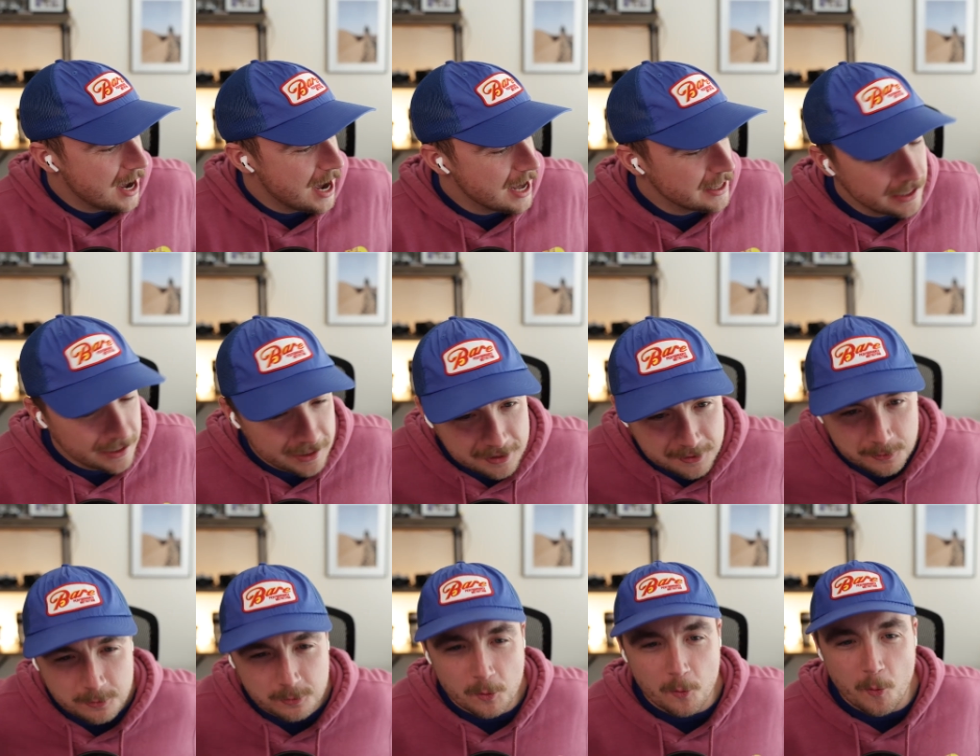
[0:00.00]
I think this was
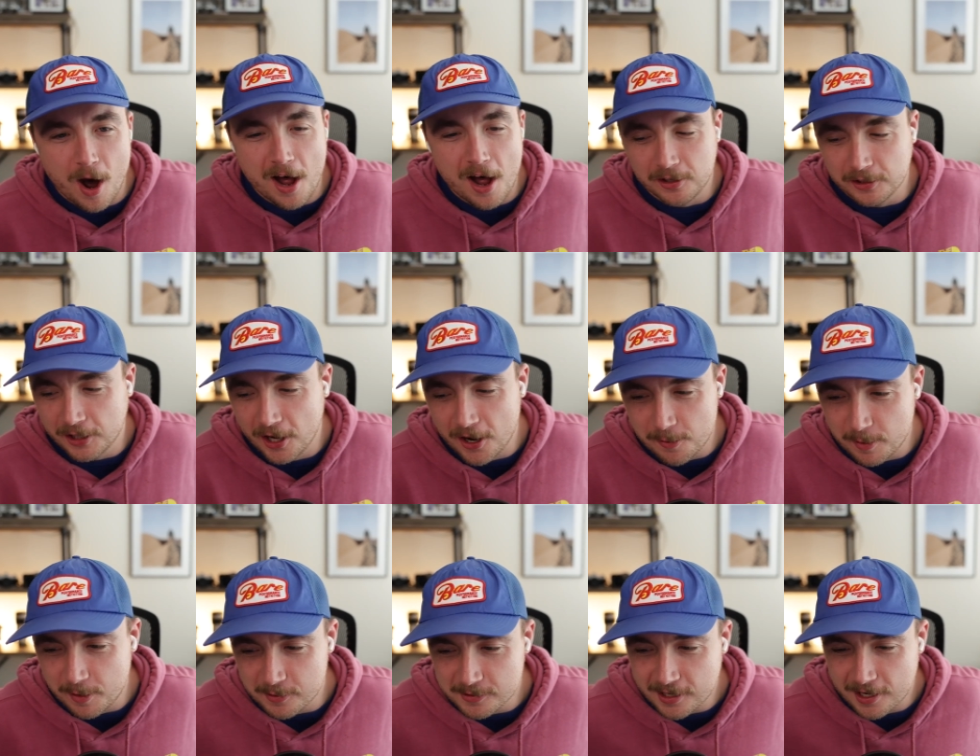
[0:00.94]
a while ago, but it
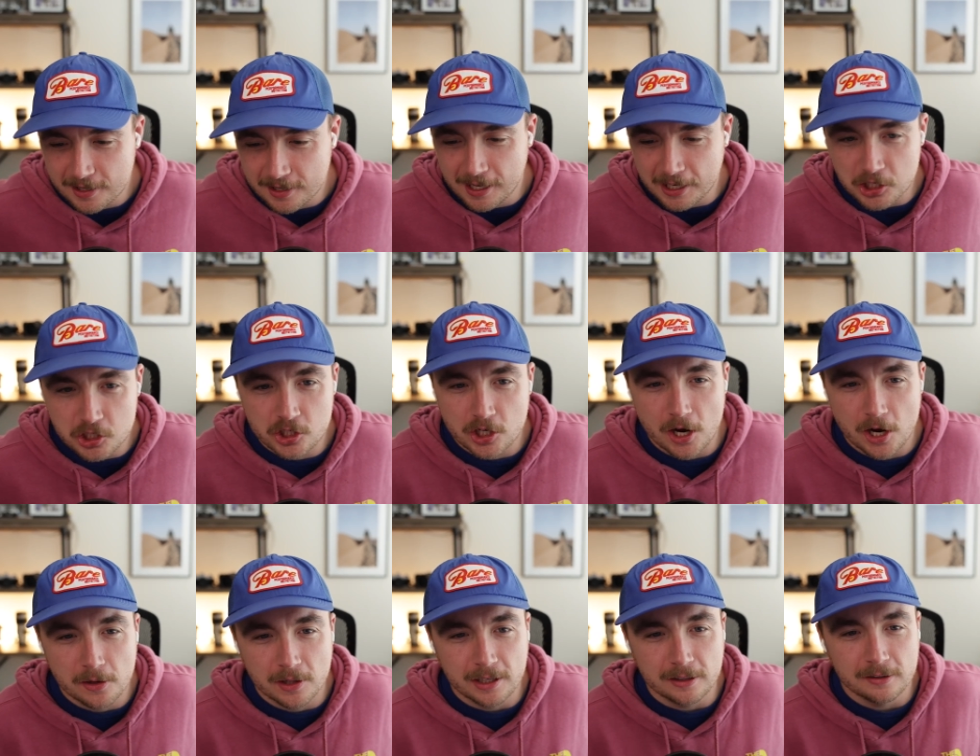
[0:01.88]
was on like a show
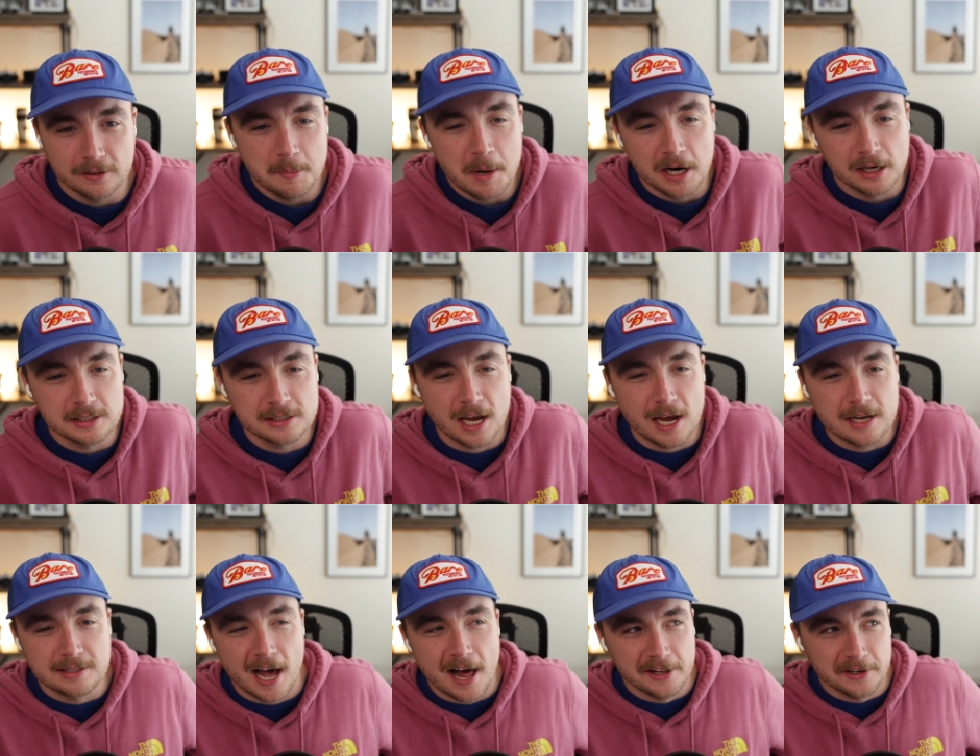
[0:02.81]
like America's Got
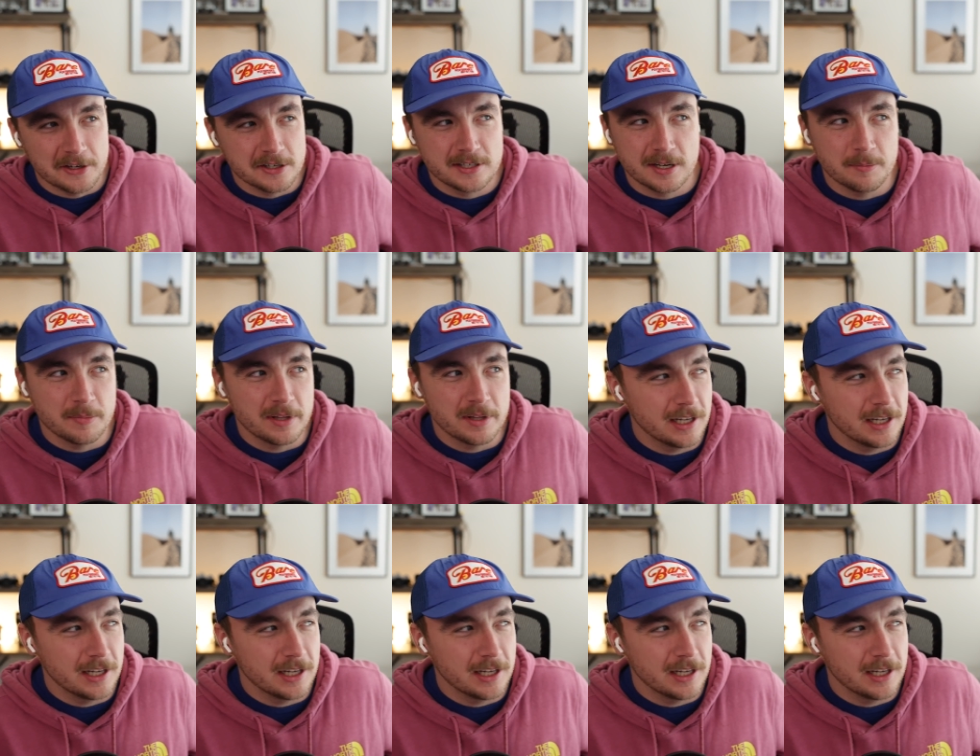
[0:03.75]
Talent or something.